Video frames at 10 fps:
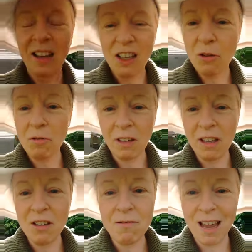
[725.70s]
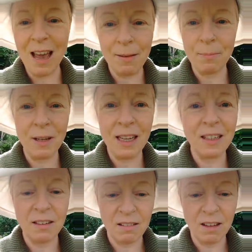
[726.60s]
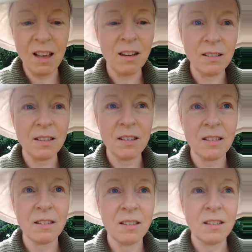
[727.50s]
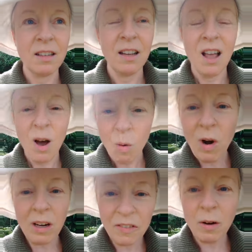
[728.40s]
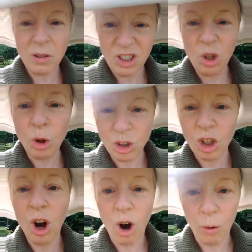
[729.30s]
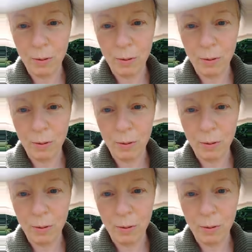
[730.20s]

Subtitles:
you think you can't be anything else, what if it was your job